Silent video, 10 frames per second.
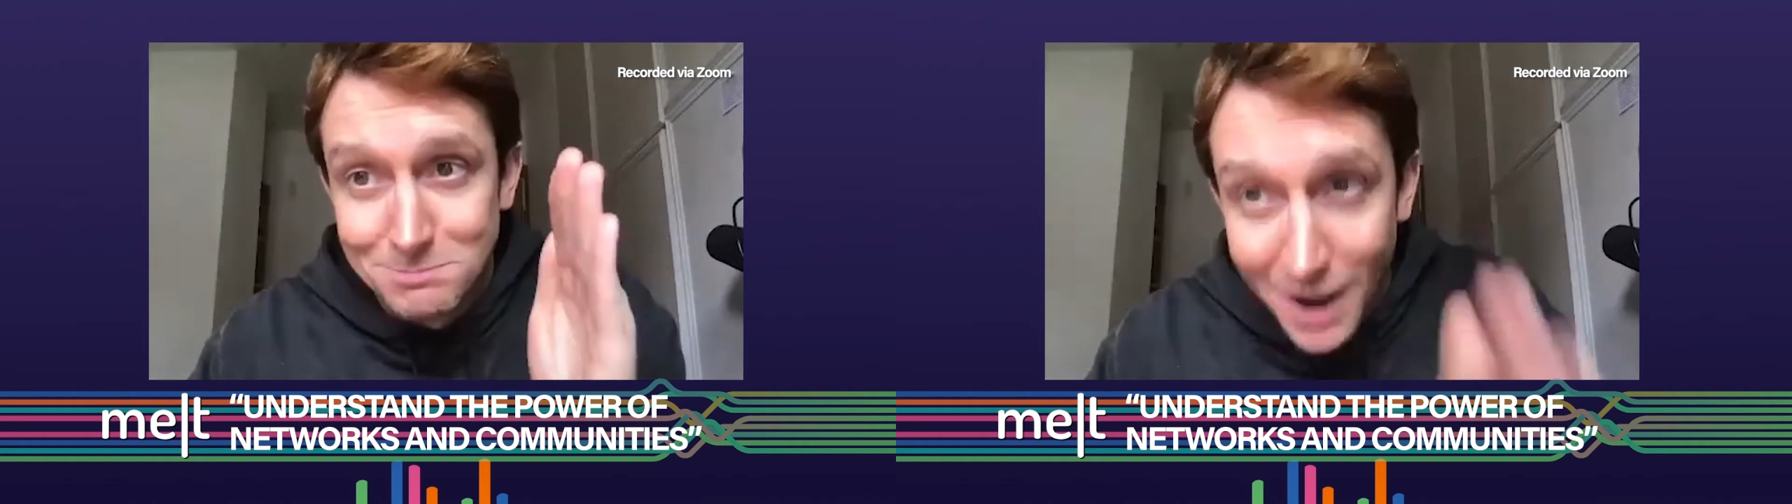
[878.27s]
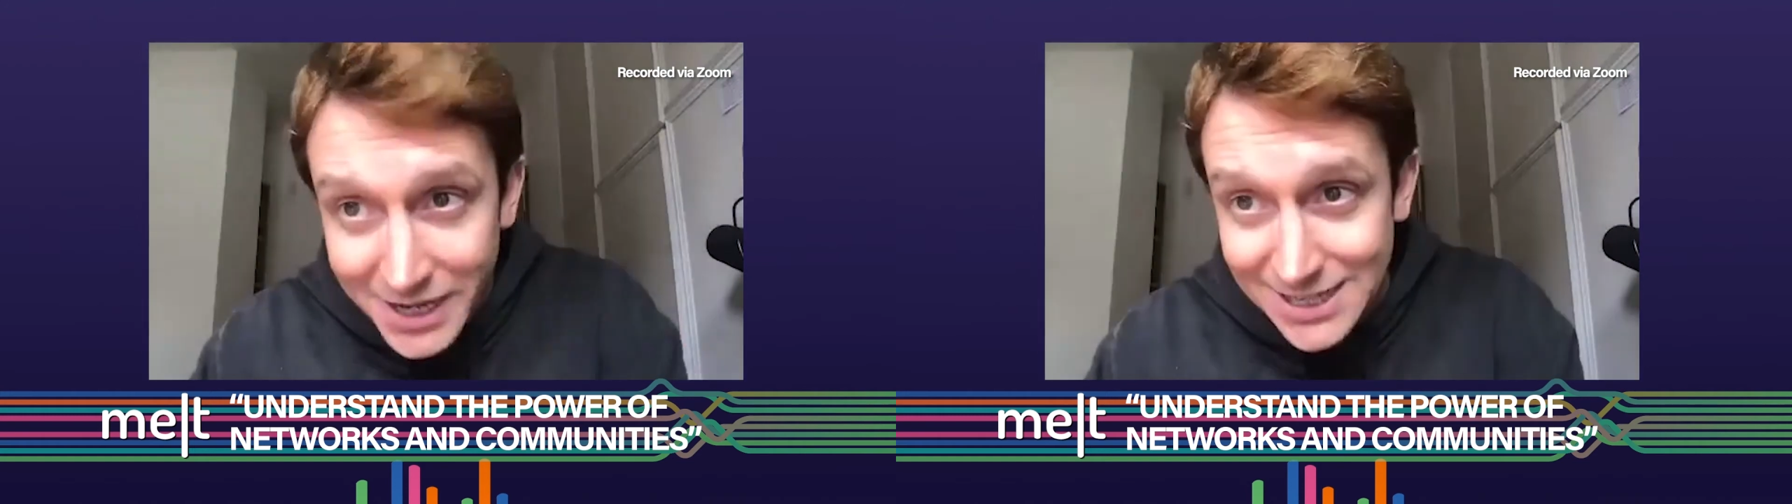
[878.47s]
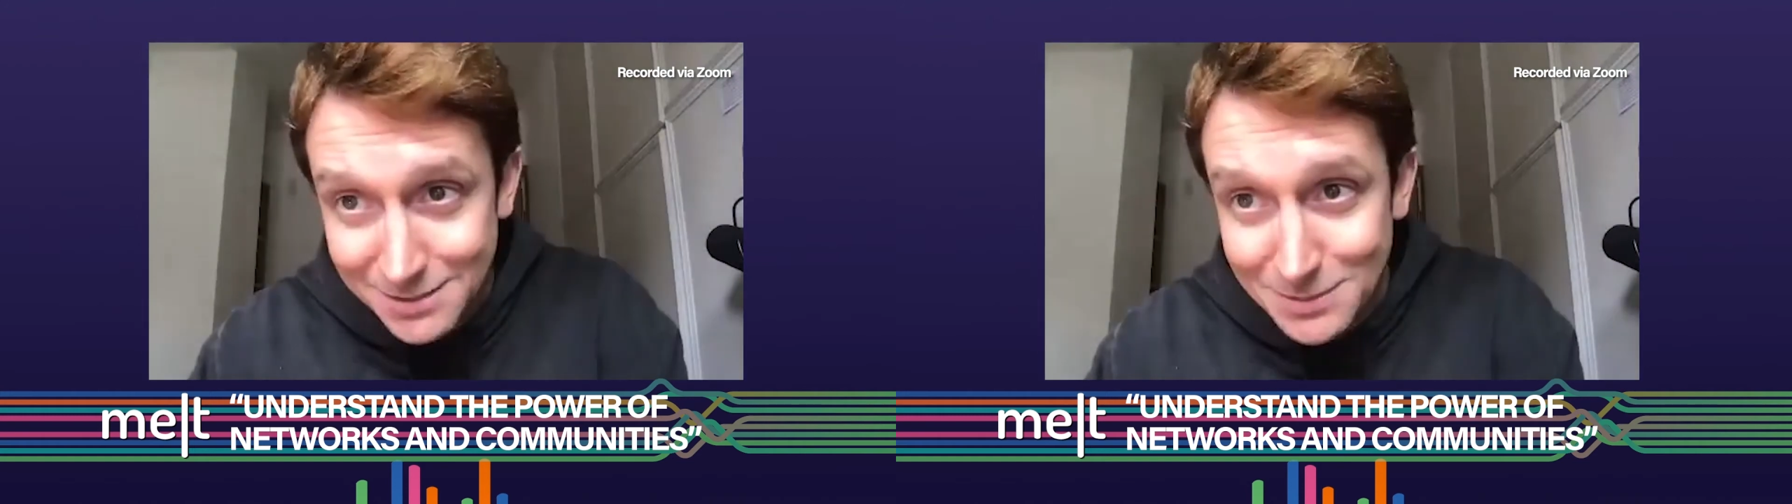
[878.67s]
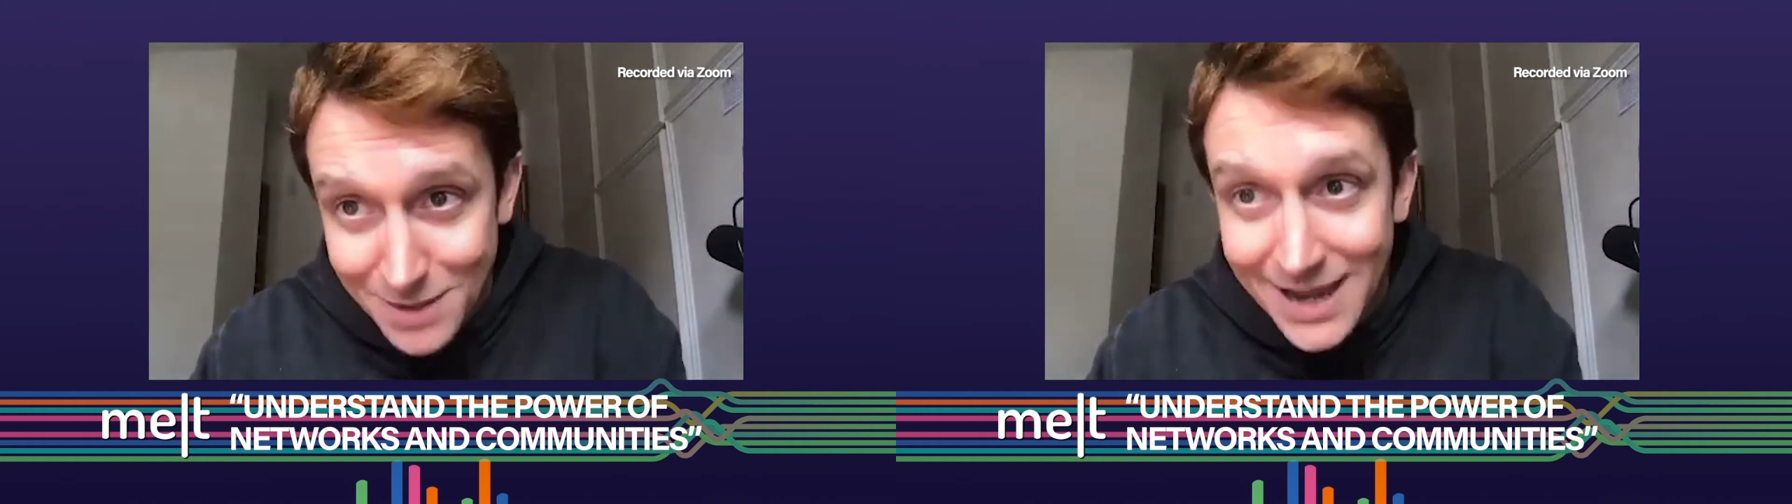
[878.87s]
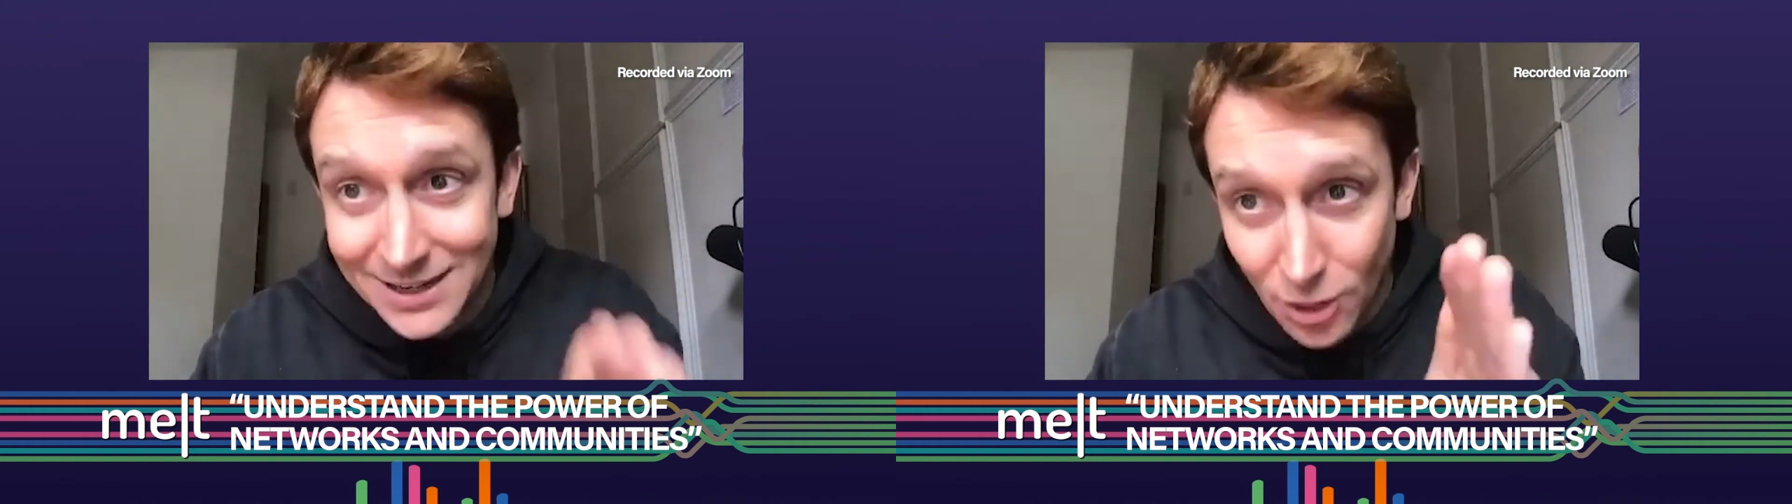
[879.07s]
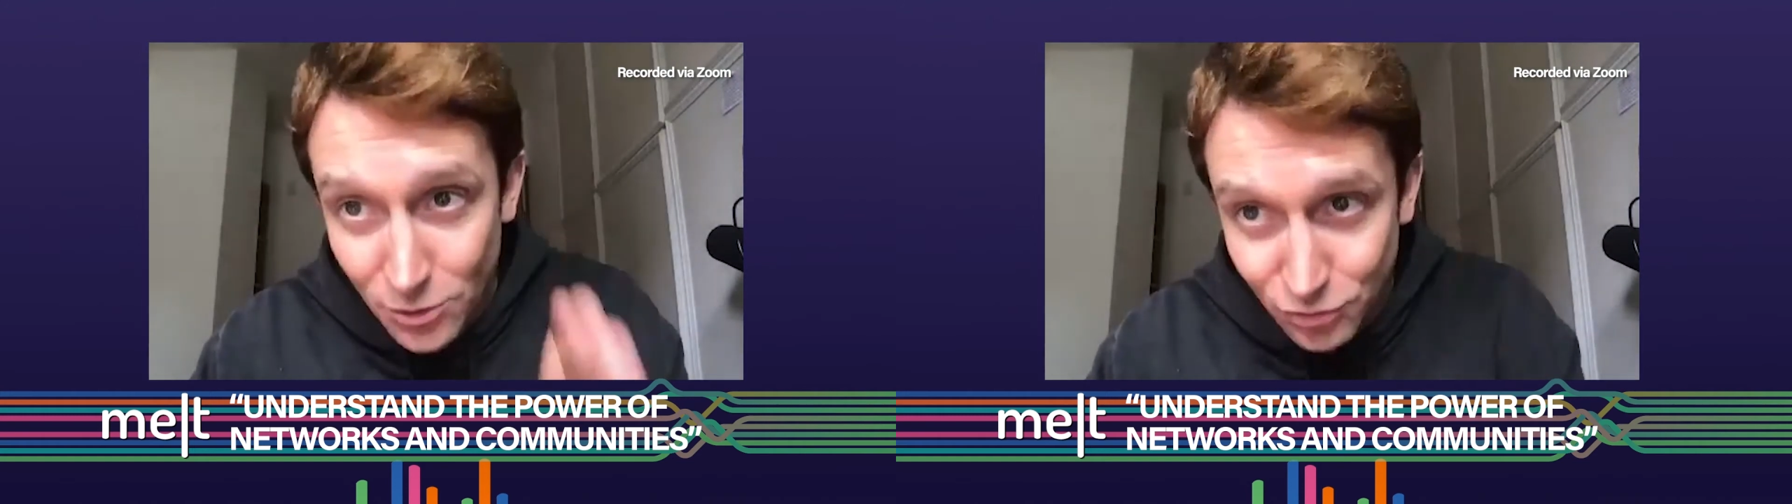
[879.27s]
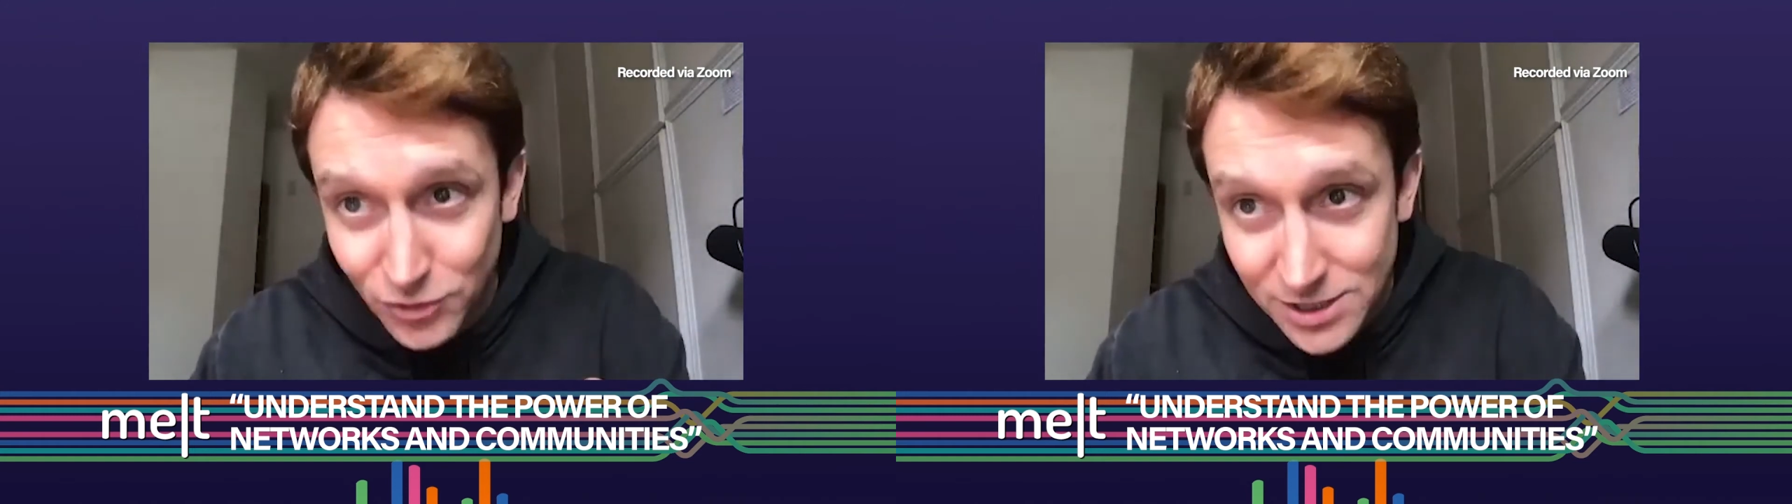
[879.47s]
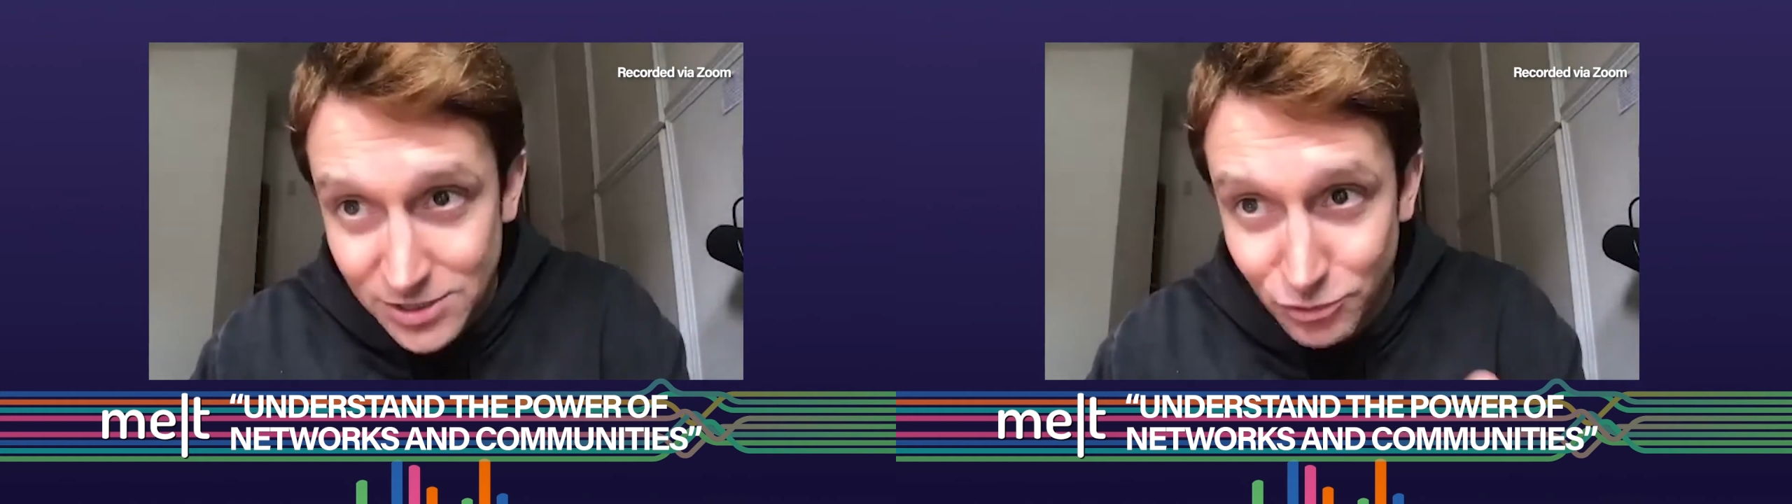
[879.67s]
money to be made in those
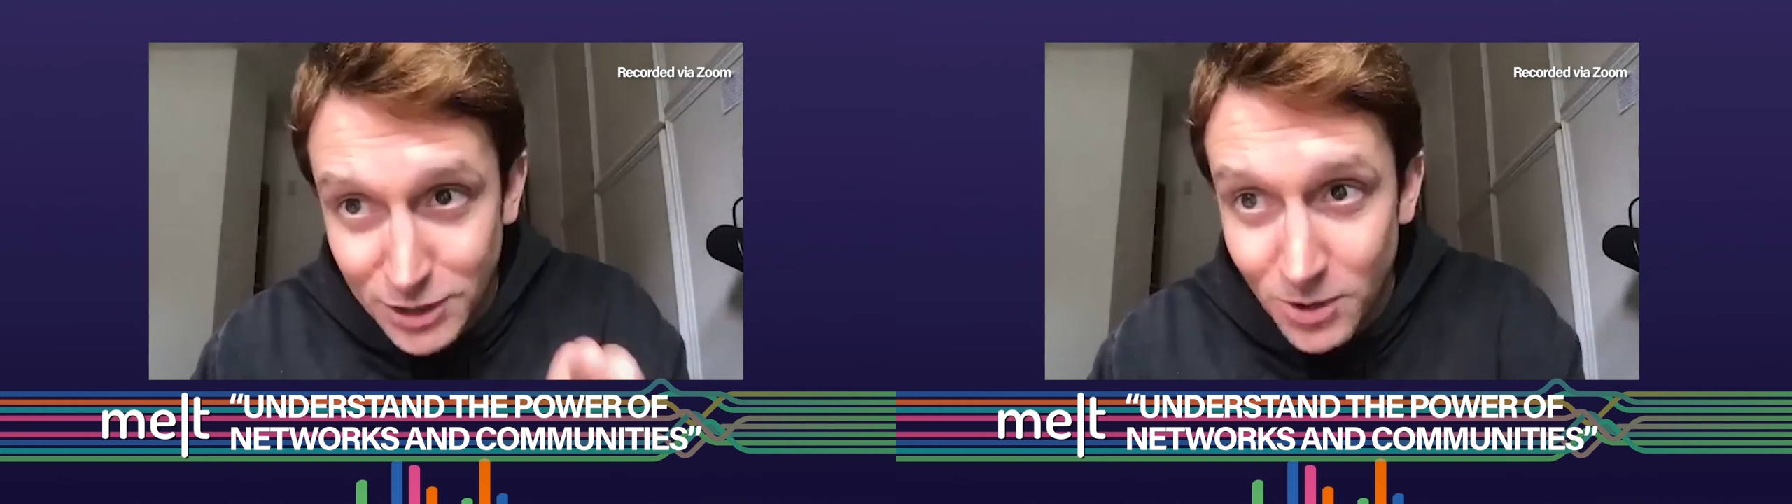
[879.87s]
three